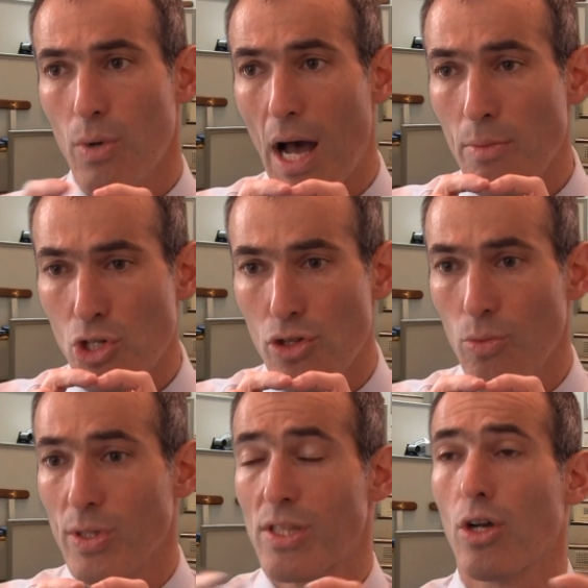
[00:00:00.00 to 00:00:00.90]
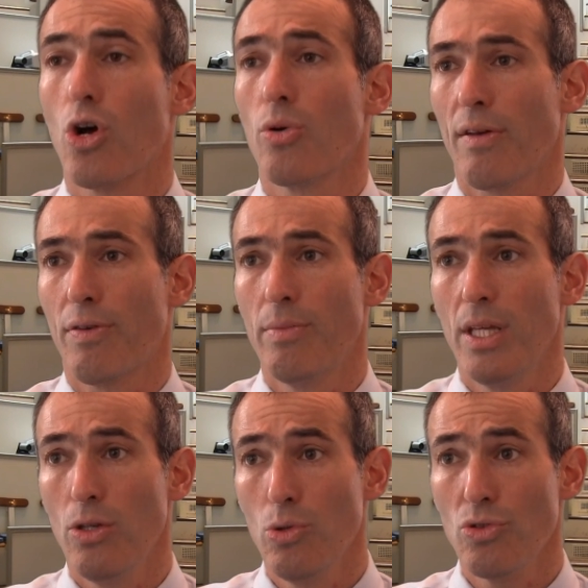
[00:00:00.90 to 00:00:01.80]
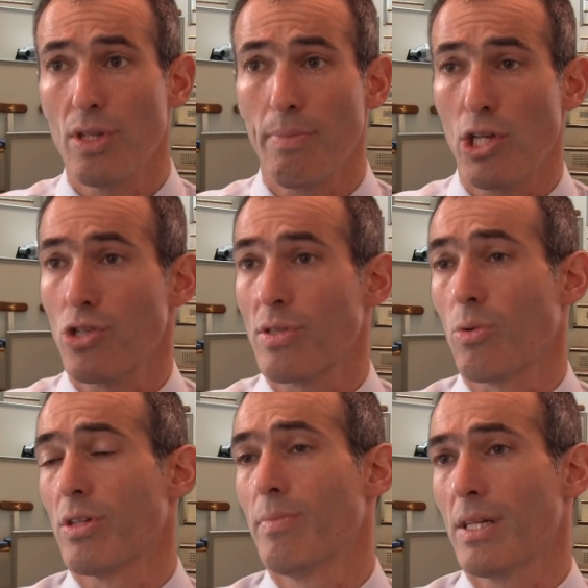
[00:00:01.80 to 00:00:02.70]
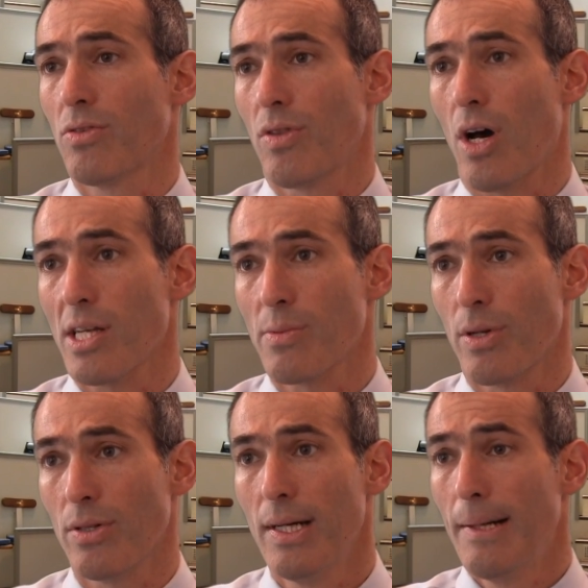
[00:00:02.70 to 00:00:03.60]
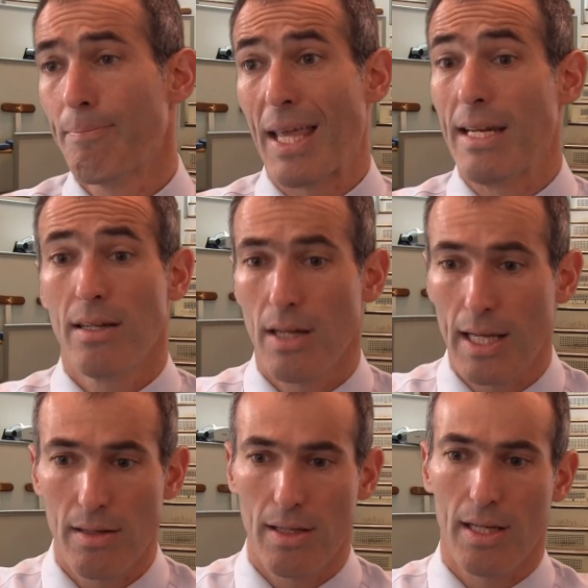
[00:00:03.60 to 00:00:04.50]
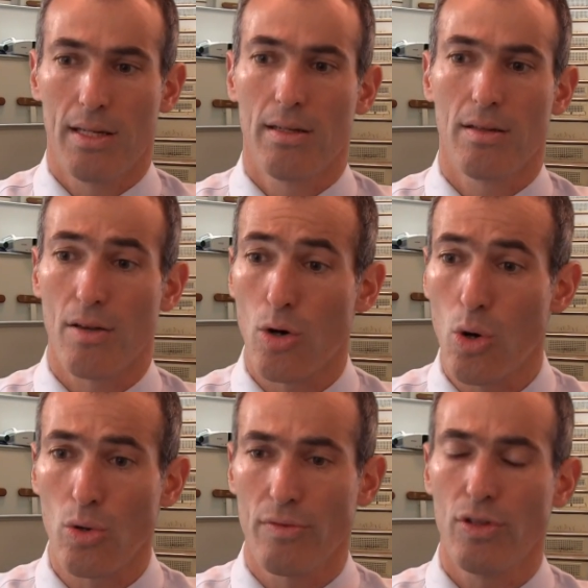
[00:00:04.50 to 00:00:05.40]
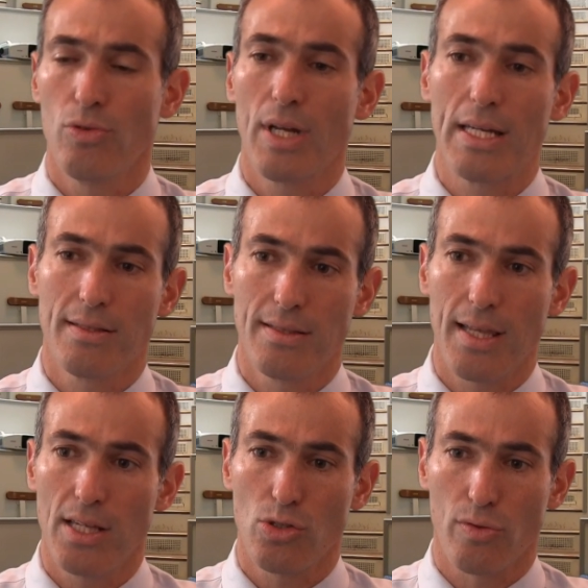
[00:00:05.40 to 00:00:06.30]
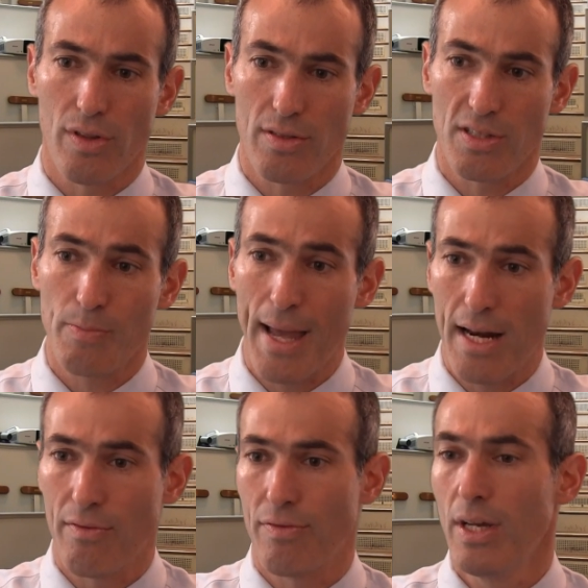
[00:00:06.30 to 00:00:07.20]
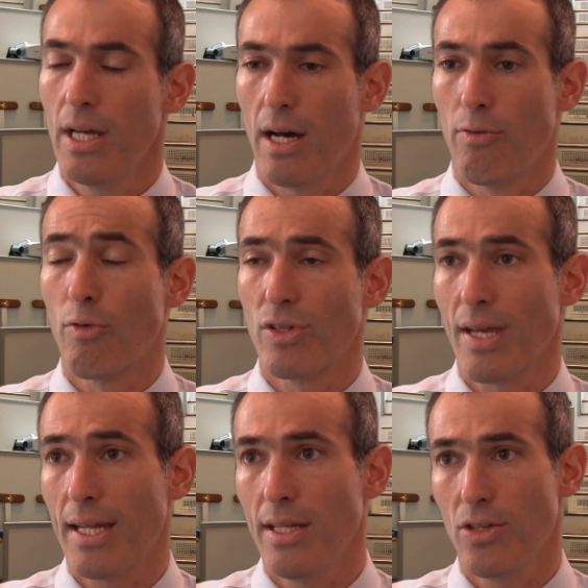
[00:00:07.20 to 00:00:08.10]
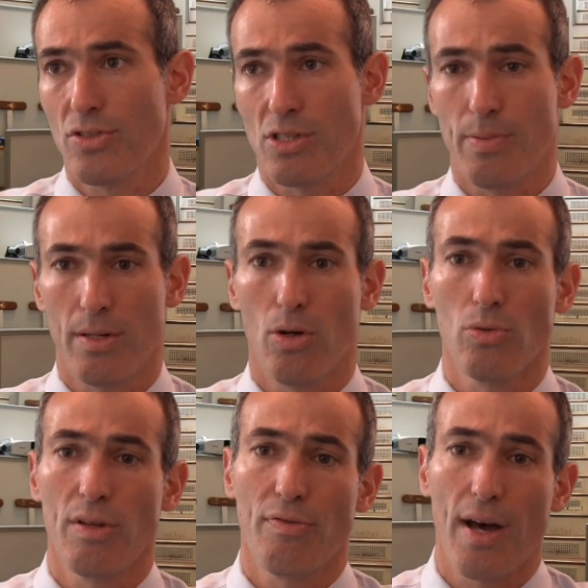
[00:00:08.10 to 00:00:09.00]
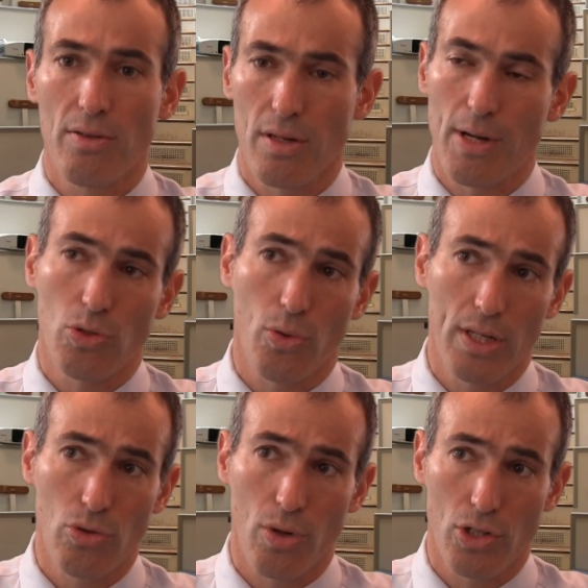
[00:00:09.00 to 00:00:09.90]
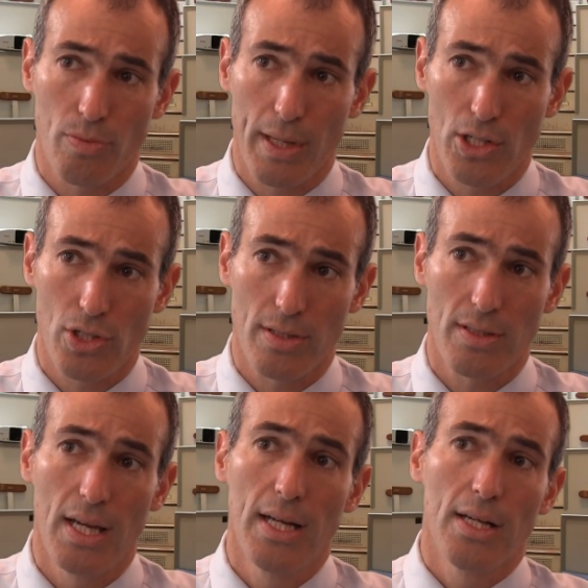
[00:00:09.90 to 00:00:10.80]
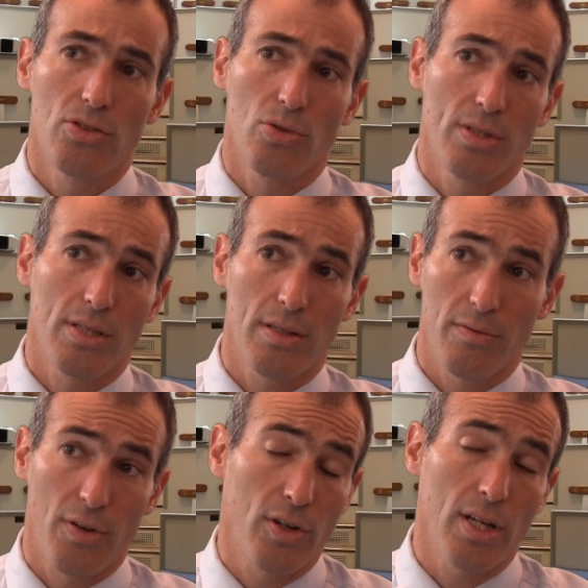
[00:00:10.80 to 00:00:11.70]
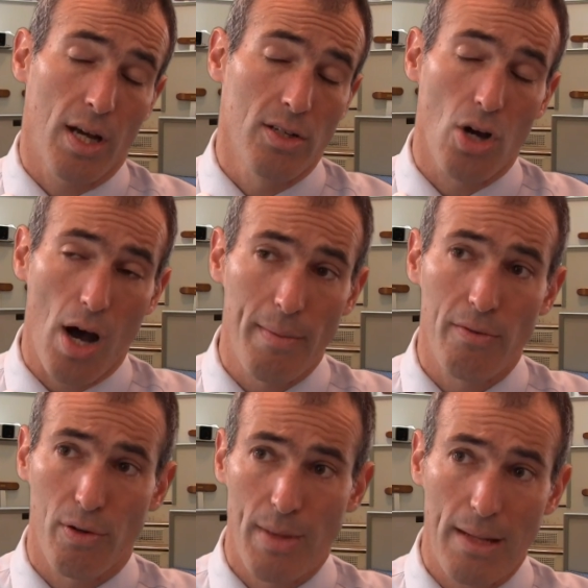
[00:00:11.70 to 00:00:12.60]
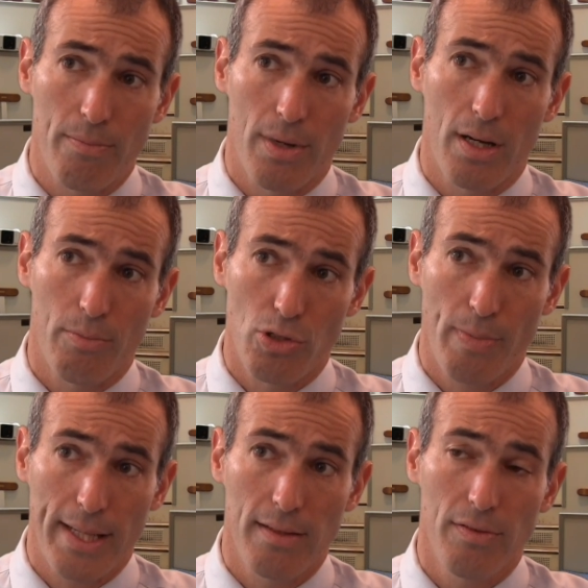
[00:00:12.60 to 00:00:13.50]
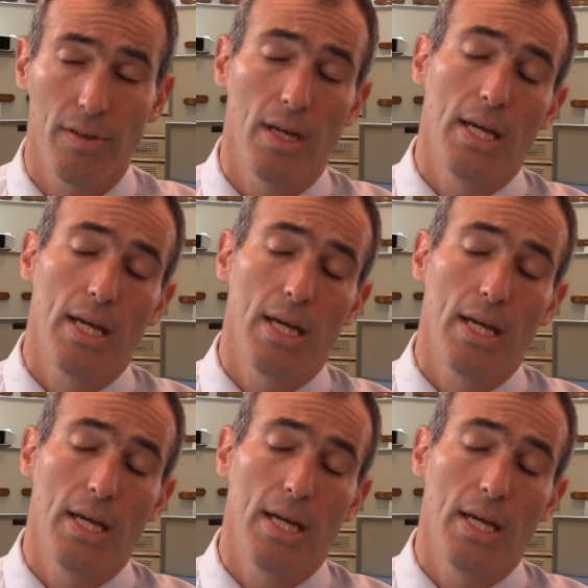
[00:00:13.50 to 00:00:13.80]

how much was the code FMD used in patients that were admitted to the hospital, and in the whole of the United States over the span of over 10 years, it's been only found in about 2,200 patients. So it's very uncommon from that perspective.